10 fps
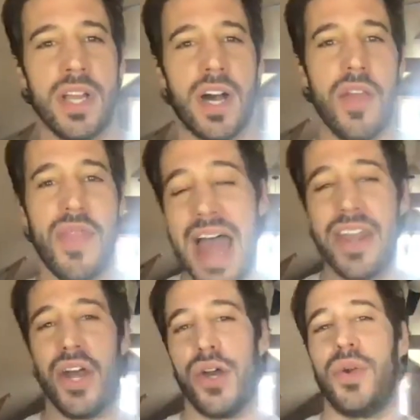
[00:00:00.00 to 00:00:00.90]
On that
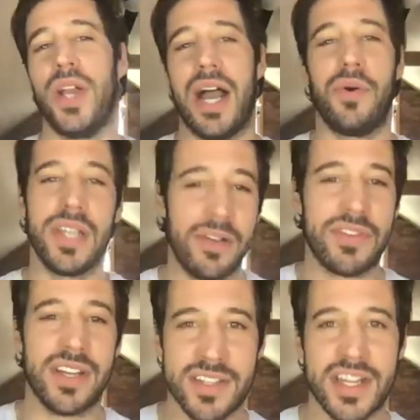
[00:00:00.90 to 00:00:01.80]
note, I would love to
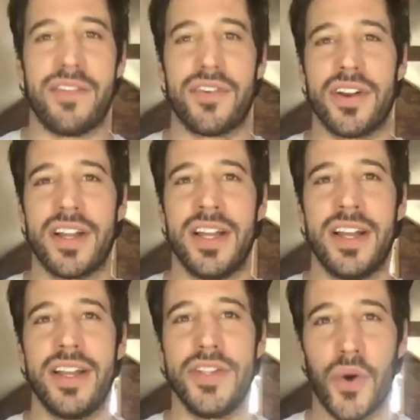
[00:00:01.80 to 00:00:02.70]
discover
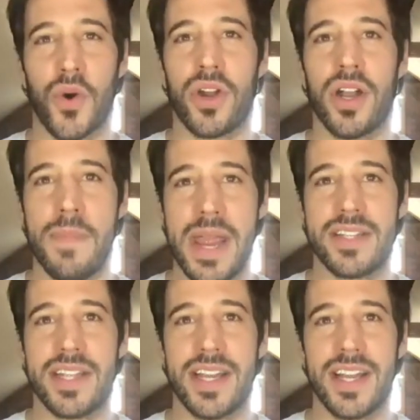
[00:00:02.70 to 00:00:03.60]
your
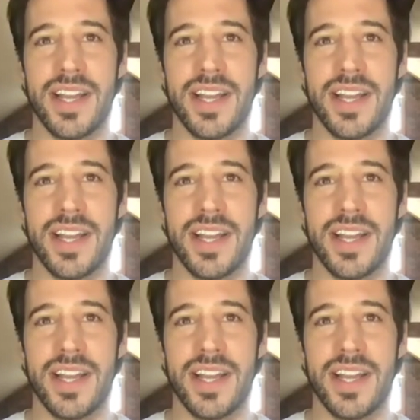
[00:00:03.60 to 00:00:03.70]
amazing.